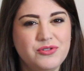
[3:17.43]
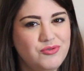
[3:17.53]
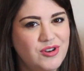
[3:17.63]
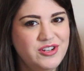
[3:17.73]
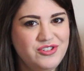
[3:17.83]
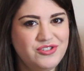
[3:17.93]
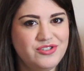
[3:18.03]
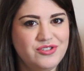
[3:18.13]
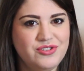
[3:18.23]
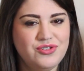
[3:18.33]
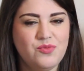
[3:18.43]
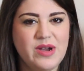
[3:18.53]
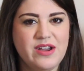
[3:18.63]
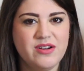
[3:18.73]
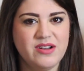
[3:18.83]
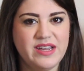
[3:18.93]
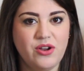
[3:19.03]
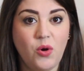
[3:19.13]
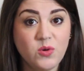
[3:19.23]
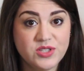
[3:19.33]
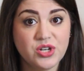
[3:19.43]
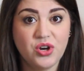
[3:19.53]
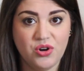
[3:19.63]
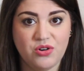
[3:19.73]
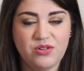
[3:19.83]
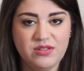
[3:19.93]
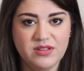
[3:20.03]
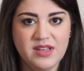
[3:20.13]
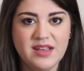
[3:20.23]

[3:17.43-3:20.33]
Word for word: crunch to where it holds a curl.